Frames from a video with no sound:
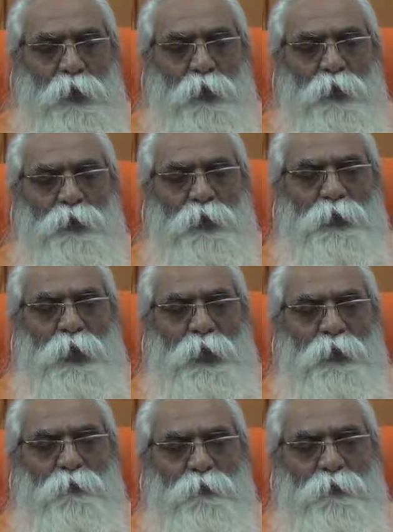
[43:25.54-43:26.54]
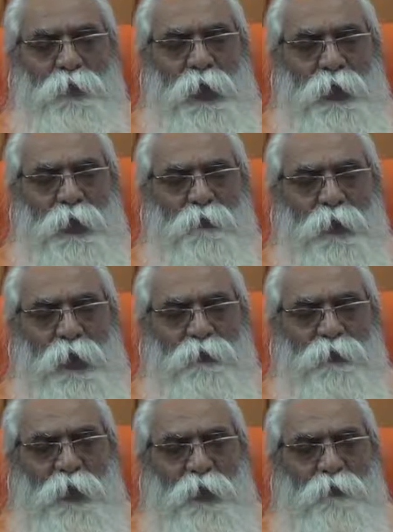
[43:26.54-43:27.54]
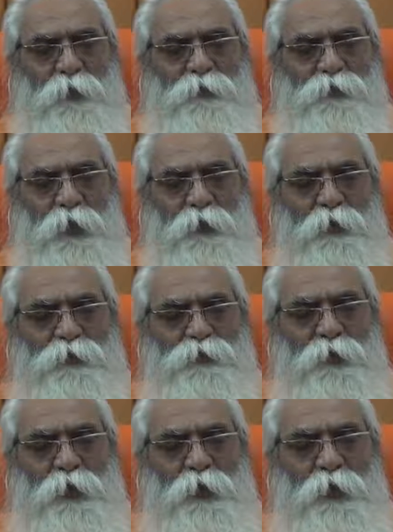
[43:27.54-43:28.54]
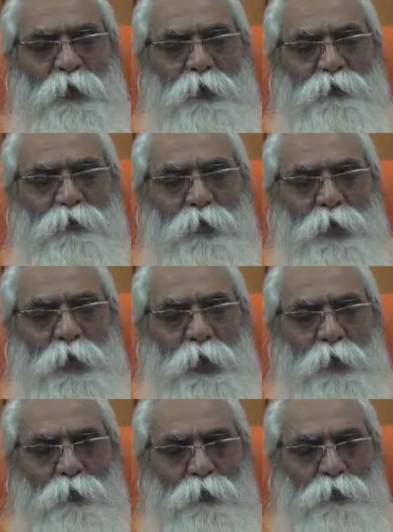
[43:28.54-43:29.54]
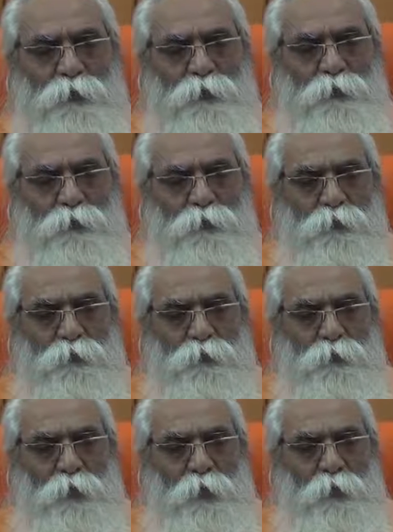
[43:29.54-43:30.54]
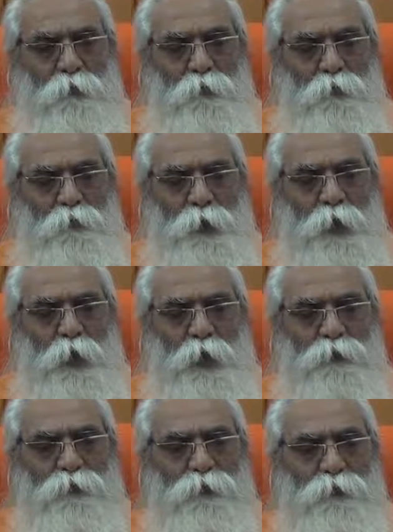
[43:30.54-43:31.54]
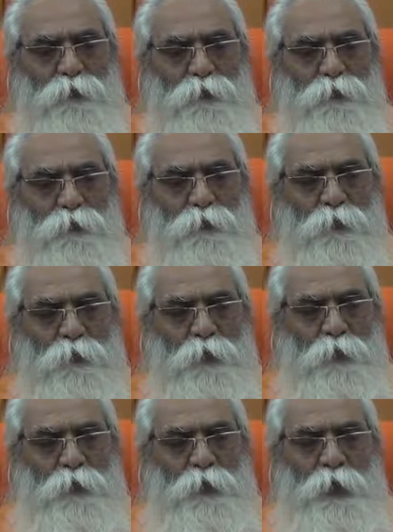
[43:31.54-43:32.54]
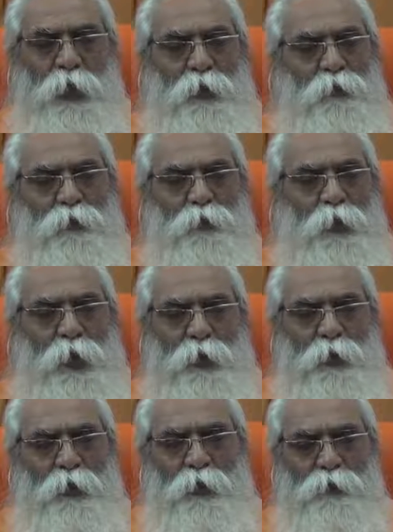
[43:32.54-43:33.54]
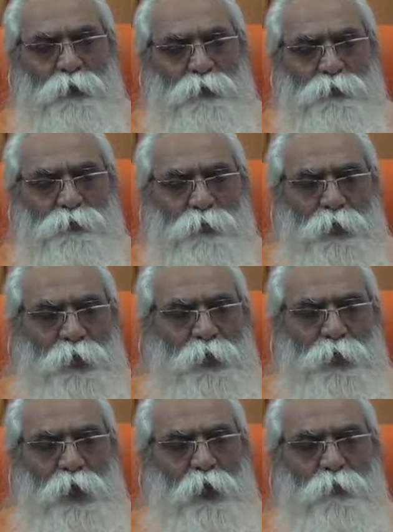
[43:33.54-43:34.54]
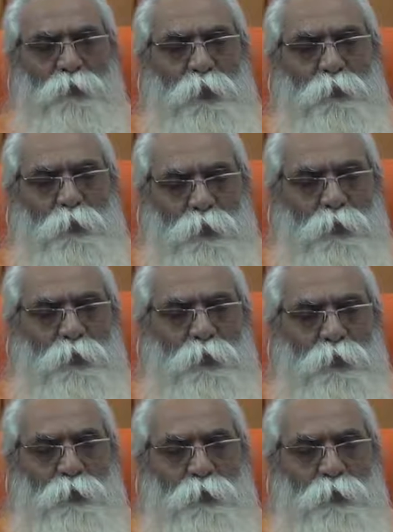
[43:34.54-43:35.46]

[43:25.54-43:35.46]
all the dilemmas and misunderstanding is going out, because now you are not reader of the book.